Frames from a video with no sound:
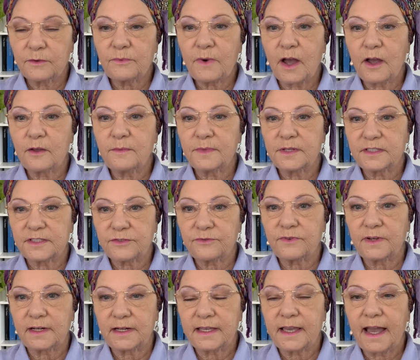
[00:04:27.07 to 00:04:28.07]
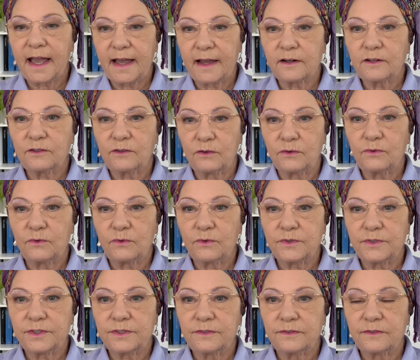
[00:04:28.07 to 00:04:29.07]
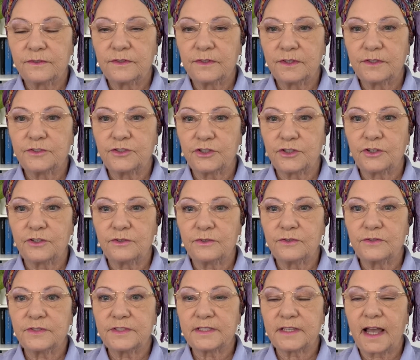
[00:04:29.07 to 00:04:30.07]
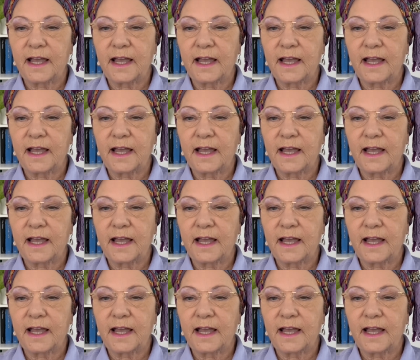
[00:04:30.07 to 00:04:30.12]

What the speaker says: Romans really outlawed the Jews,